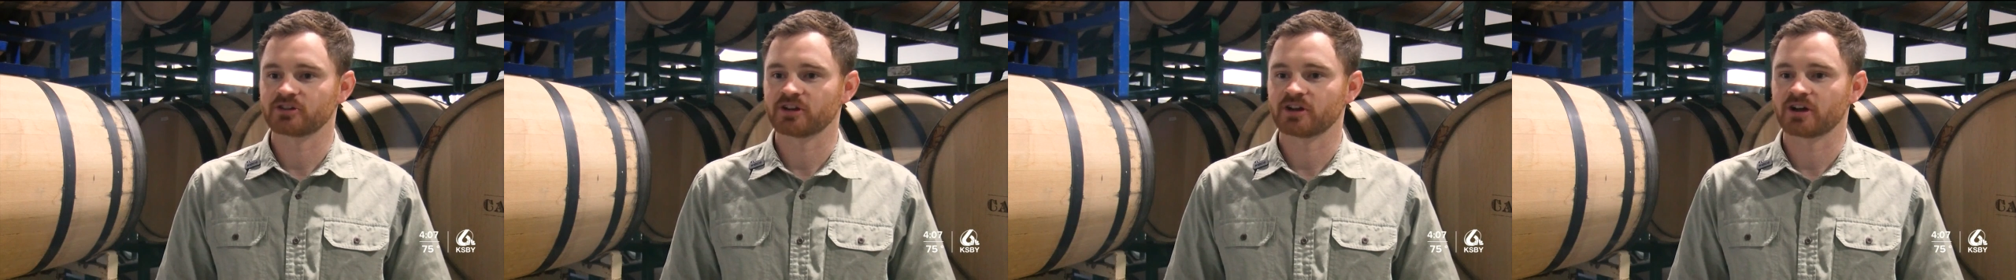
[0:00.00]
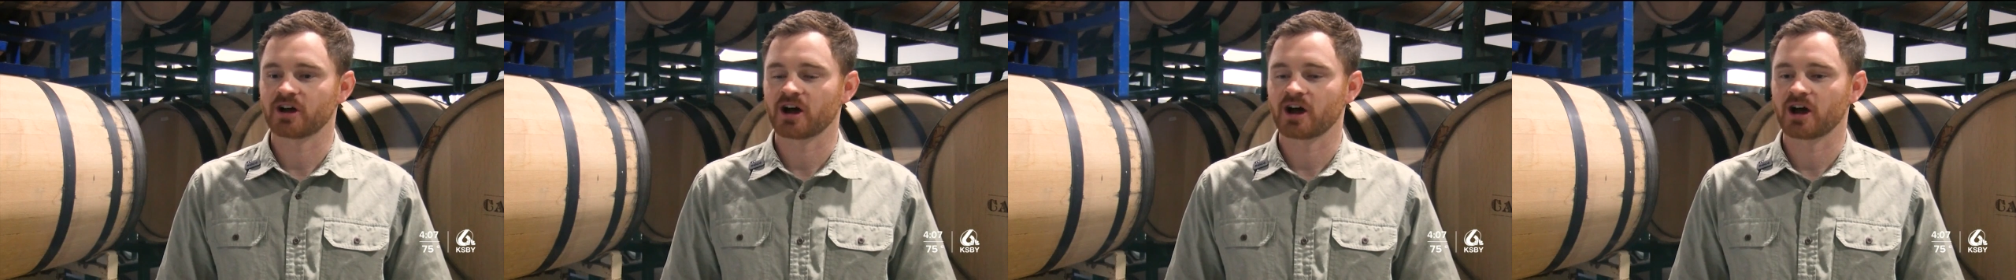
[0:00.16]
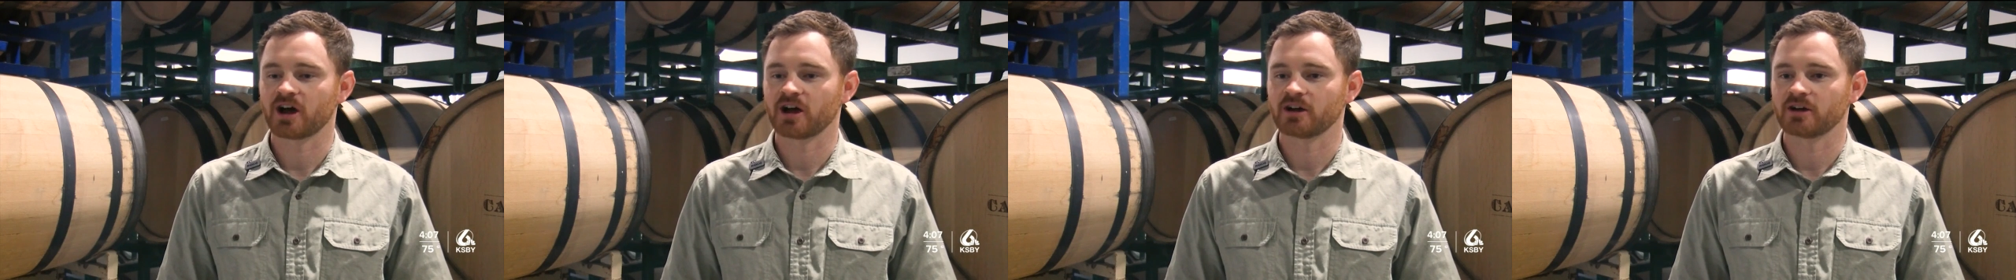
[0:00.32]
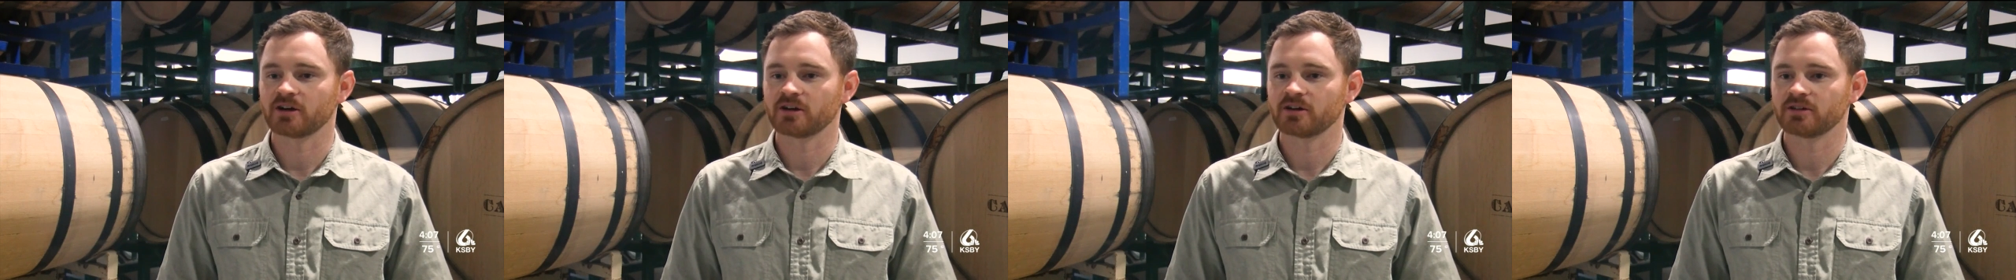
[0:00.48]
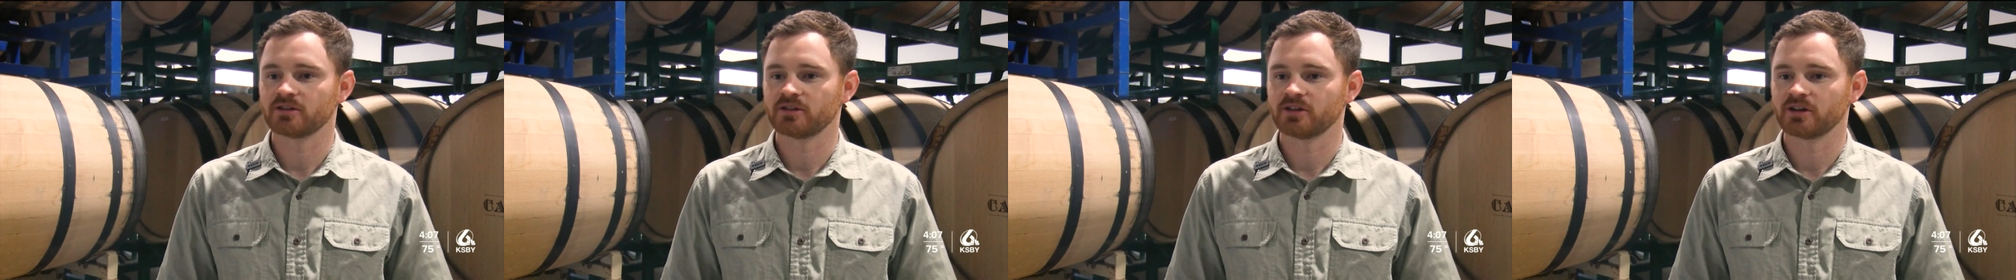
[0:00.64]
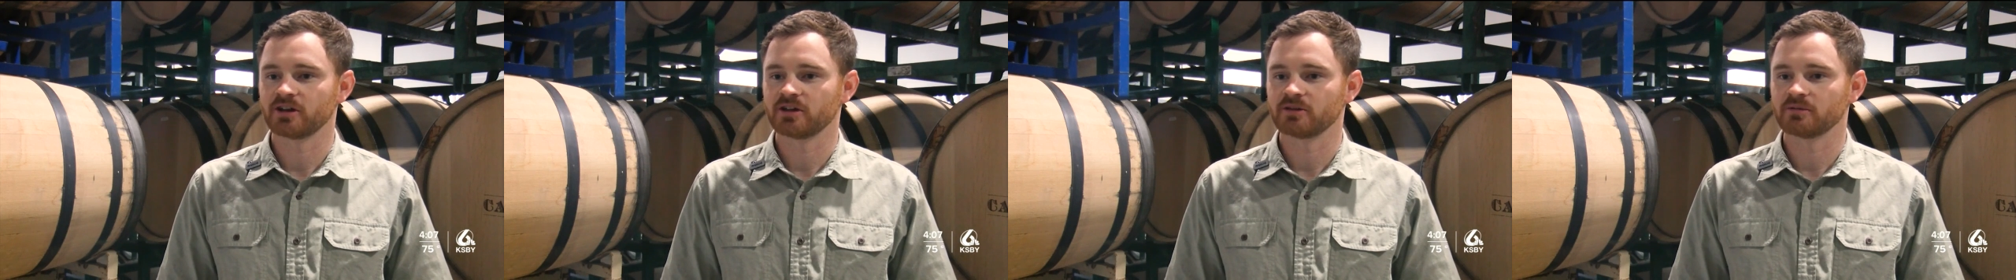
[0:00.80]
20%
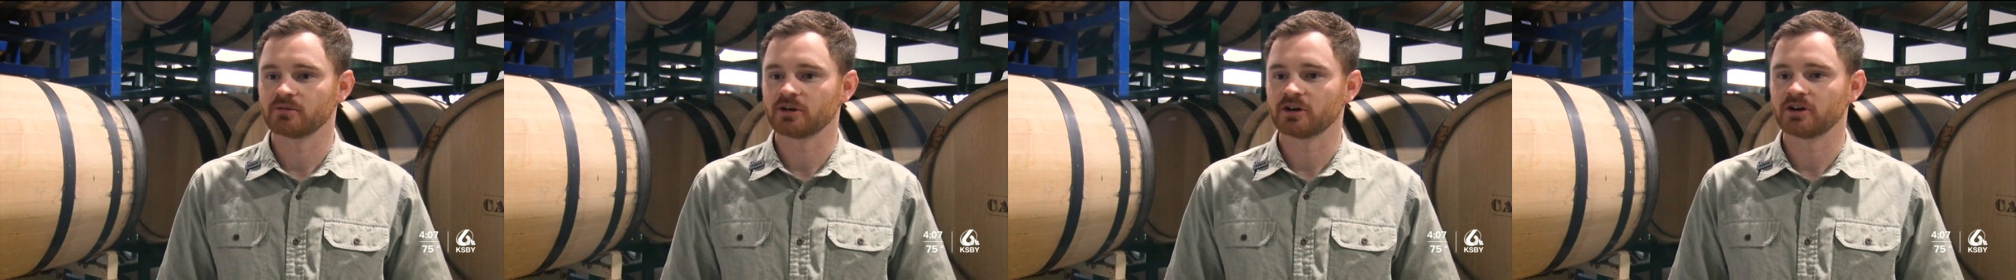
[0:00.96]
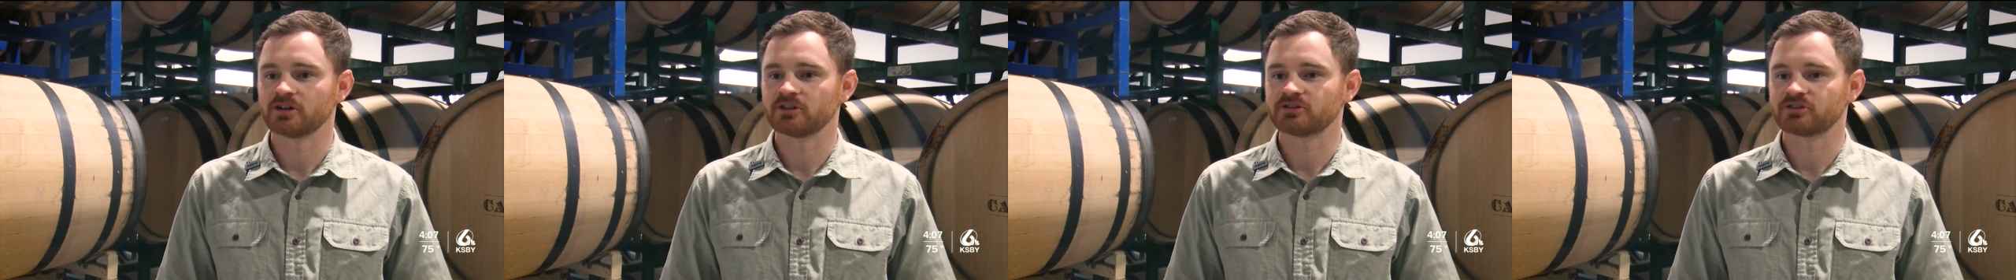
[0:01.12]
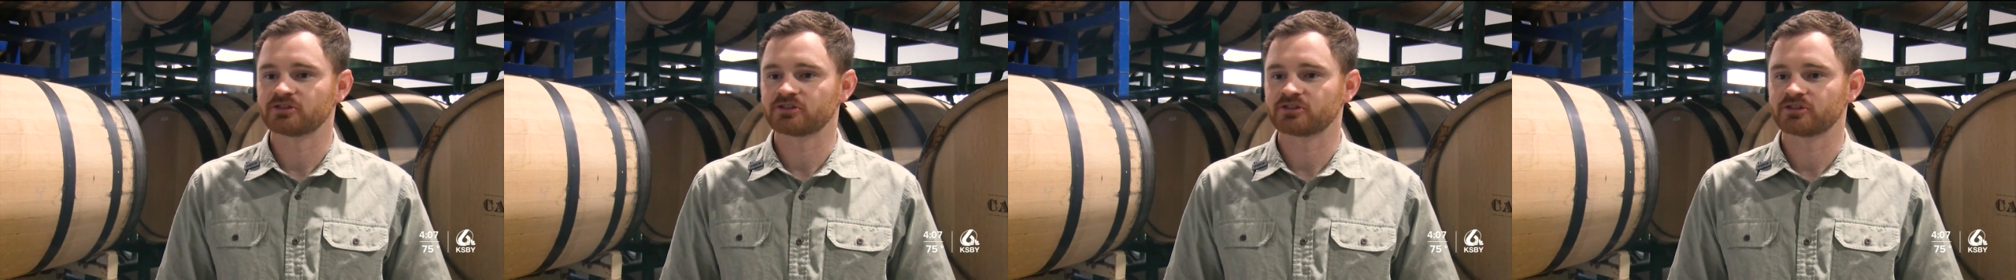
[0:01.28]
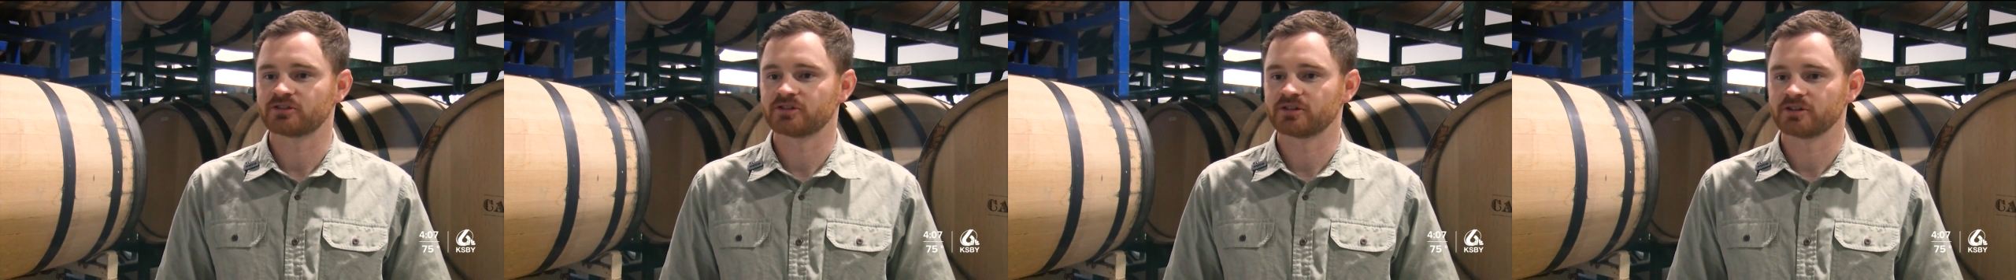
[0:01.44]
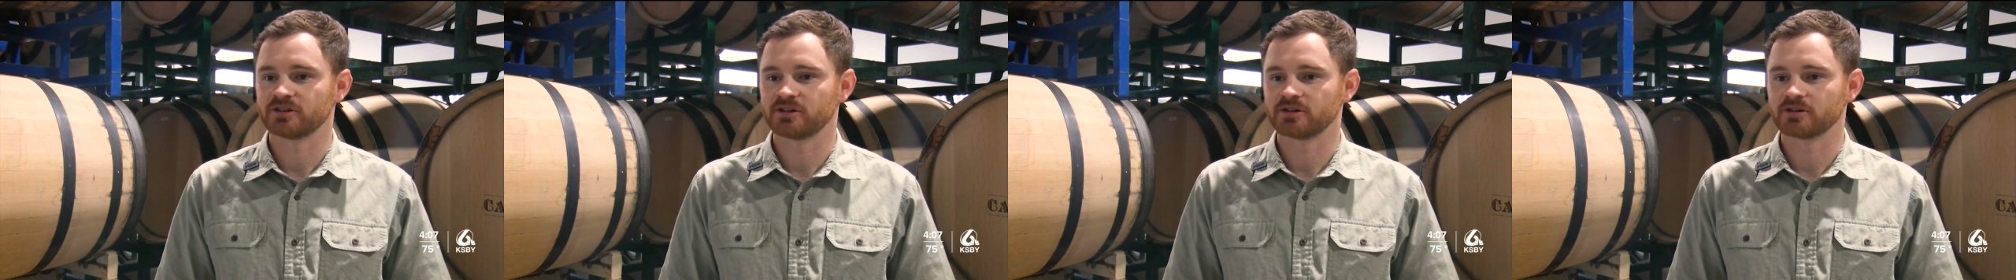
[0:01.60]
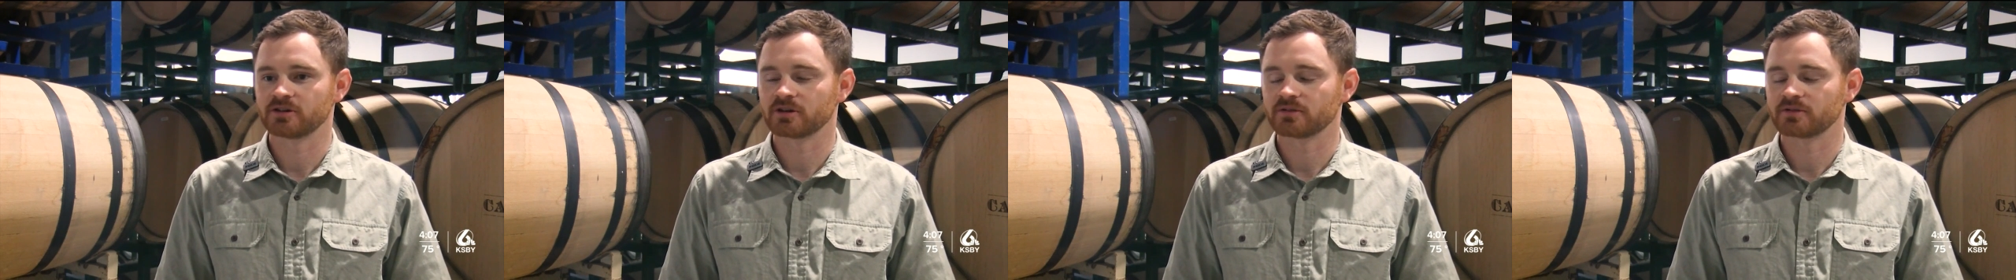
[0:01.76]
higher than it was
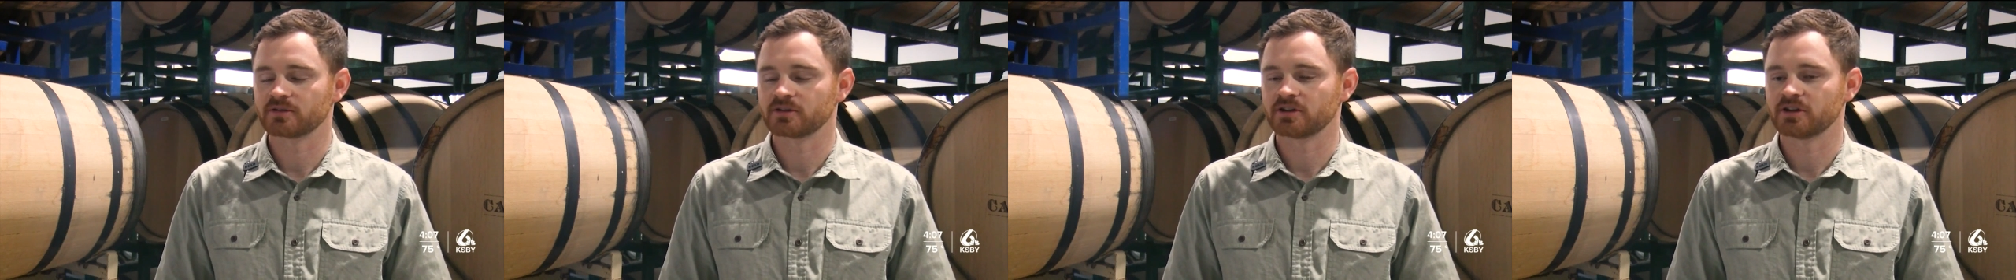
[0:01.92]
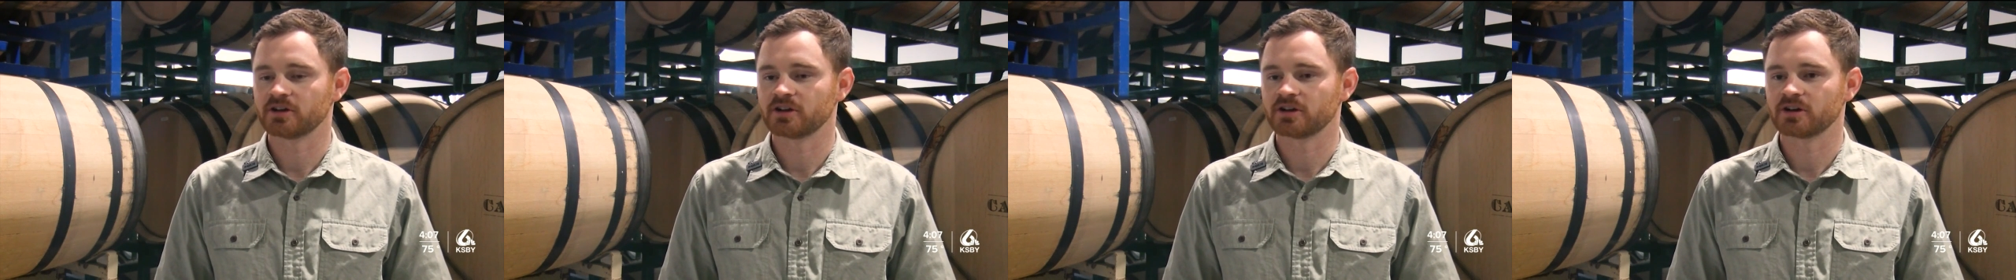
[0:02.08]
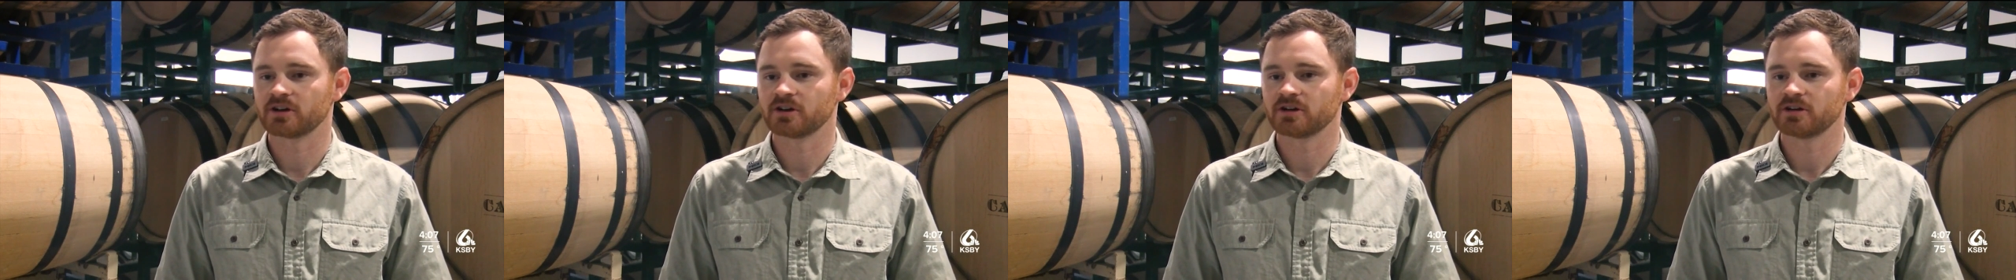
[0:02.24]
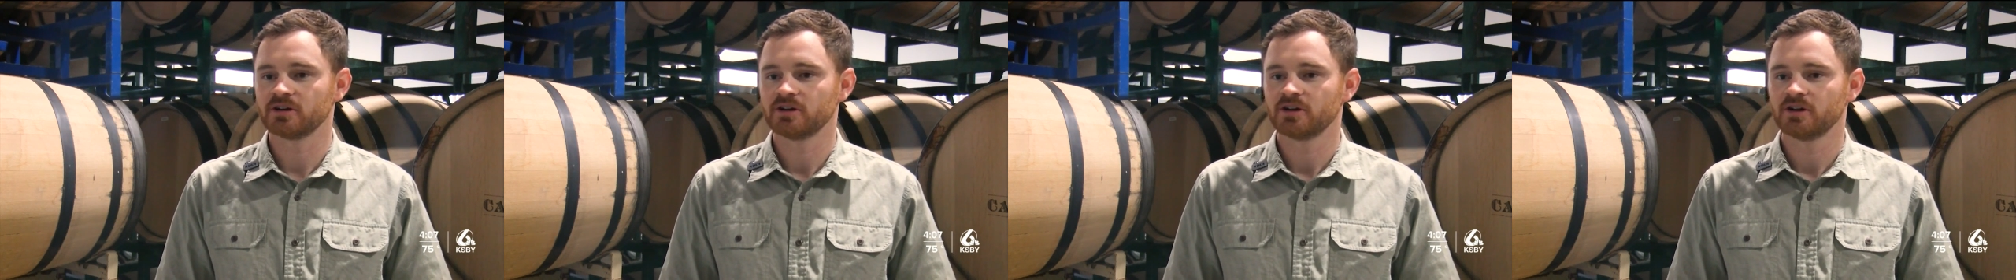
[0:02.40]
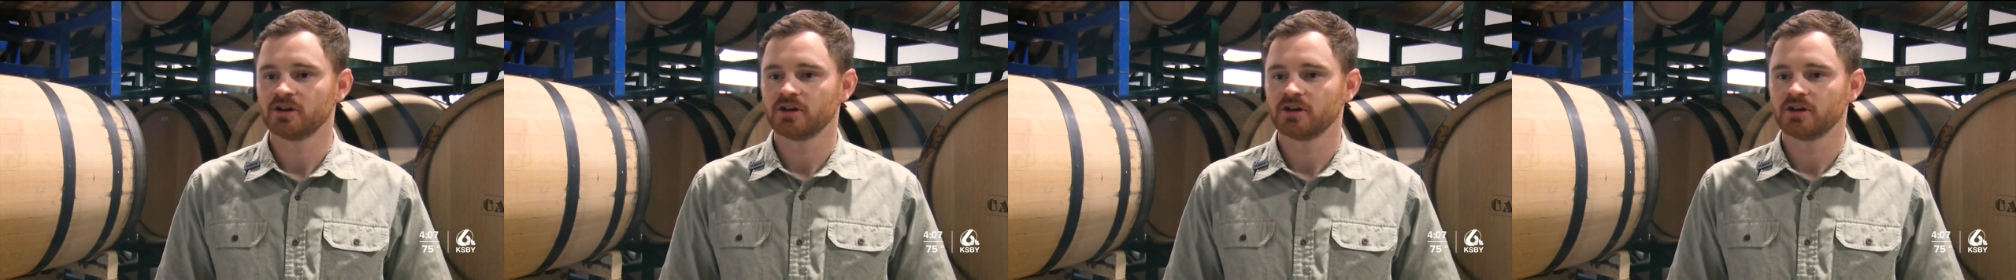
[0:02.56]
year over year.